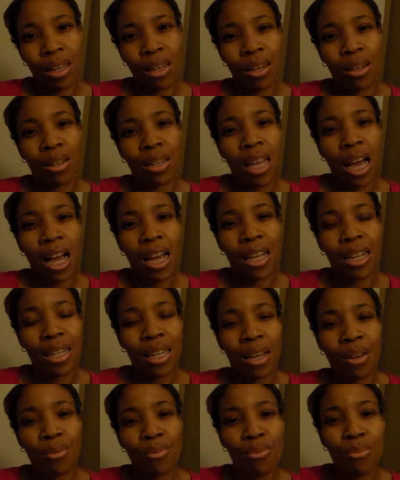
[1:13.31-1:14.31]
and the
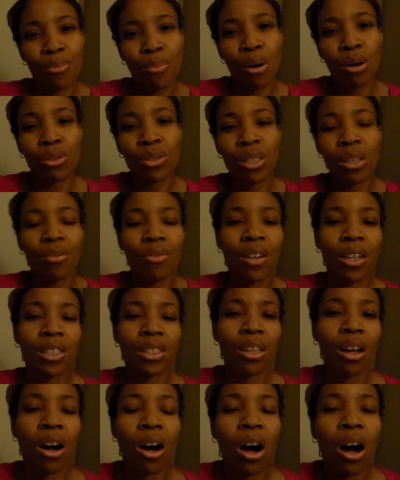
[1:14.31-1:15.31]
diet that most of
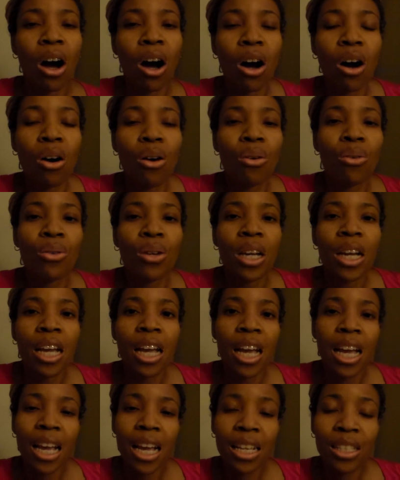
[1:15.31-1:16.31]
us are on
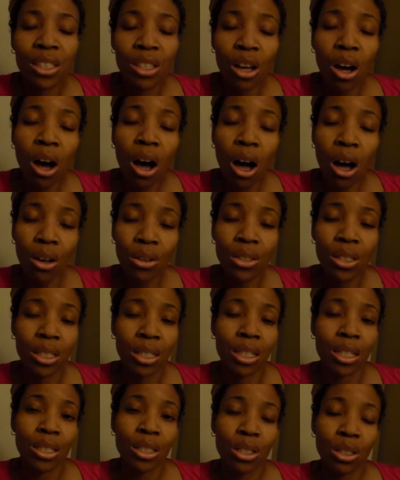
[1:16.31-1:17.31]
is
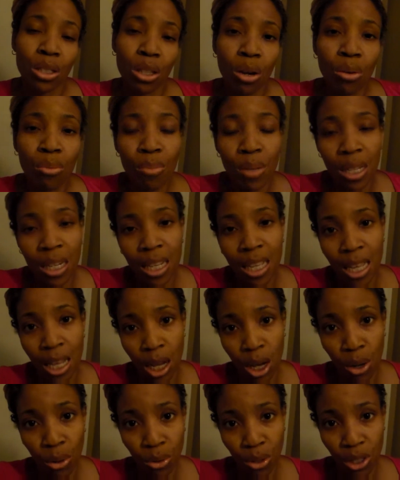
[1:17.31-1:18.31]
causing us so many
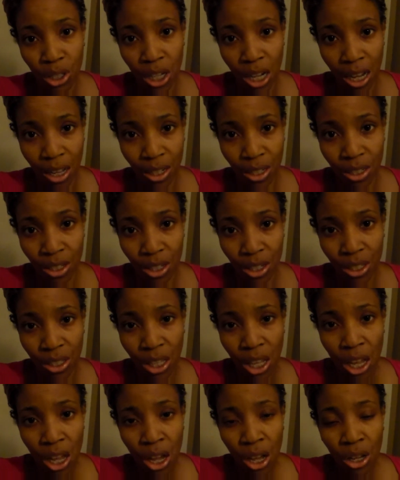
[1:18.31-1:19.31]
health
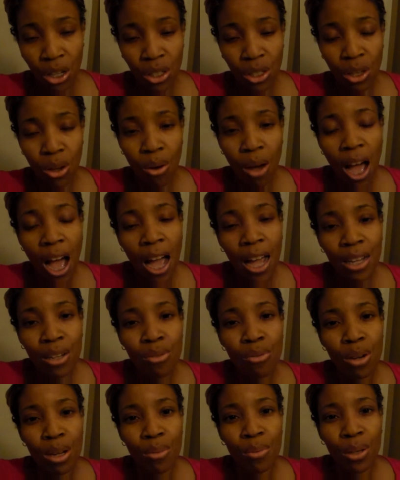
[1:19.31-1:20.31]
challenges. So I
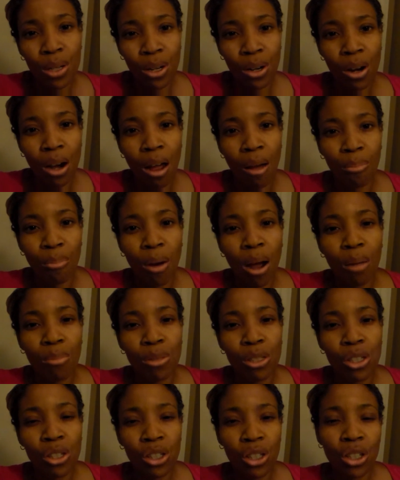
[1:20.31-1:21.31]
agree with her. I
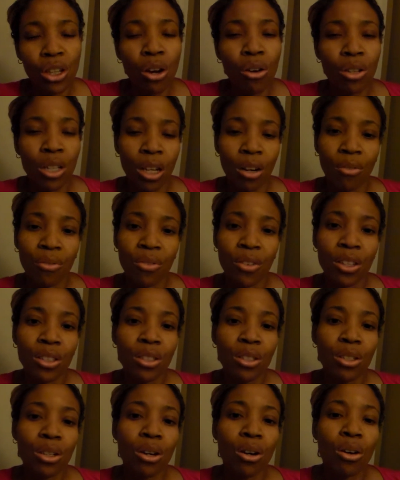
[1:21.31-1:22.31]
probably should go get a
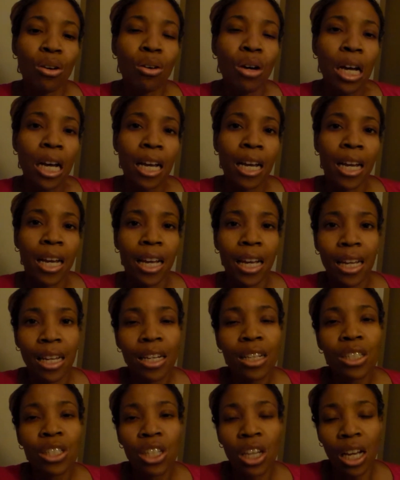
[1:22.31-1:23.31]
physical
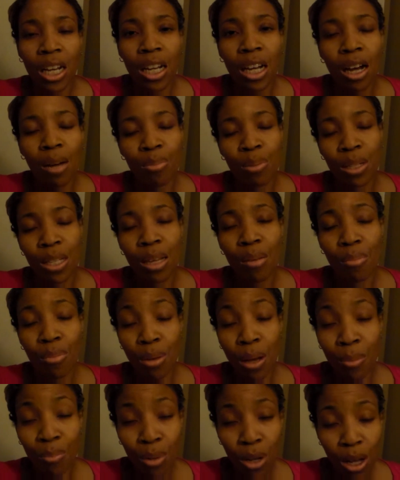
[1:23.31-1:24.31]
and a checkup and get
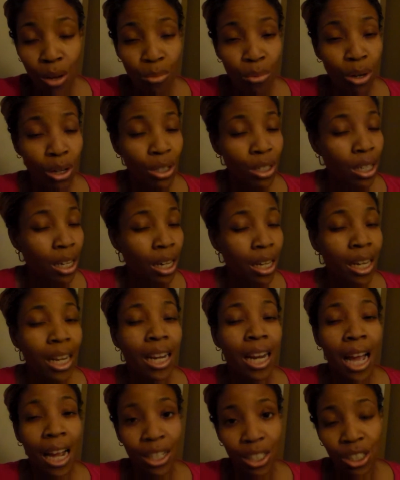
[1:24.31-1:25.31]
my blood work done.
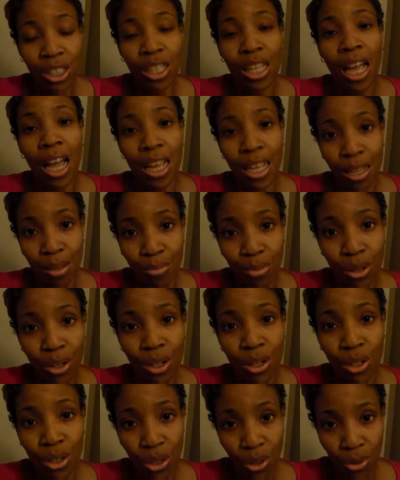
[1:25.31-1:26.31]
And actually, I am
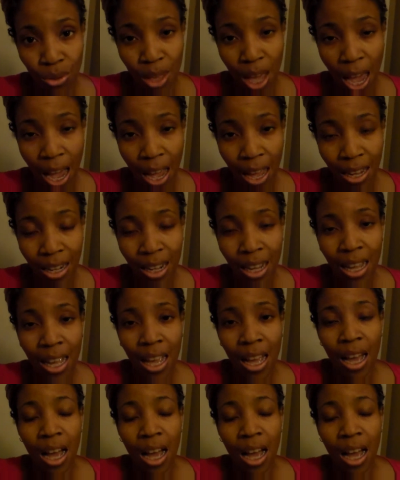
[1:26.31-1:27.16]
going to do that